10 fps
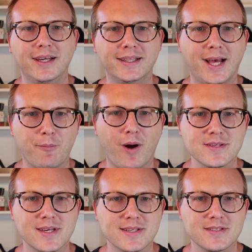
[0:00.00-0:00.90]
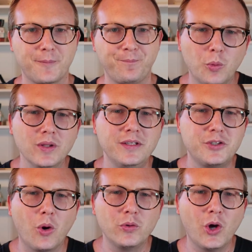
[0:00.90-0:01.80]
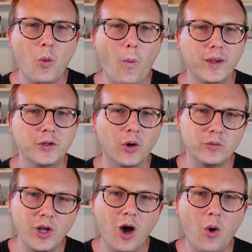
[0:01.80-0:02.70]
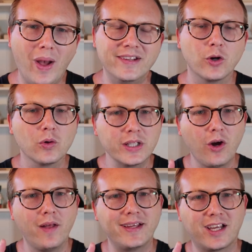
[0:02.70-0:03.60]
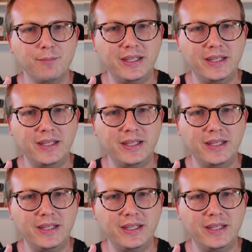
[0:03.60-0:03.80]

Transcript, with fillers: in that process. You really don't know what you don't know, and early on that can